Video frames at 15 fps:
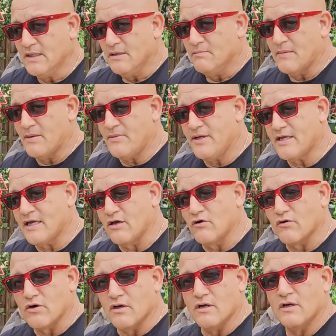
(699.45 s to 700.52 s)
Maybe he can go
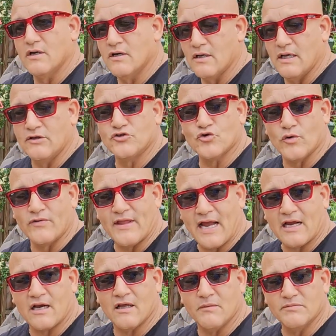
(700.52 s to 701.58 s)
to and join that
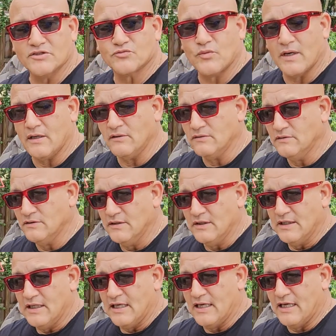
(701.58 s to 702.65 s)
club as well.
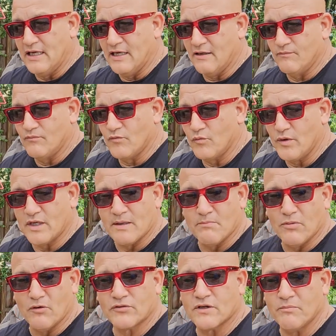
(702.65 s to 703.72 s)
And we can
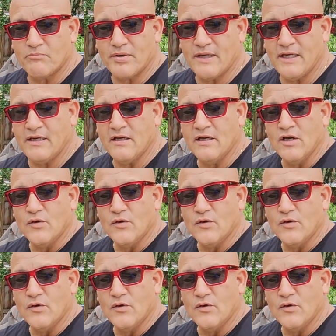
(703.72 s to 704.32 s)
both compete.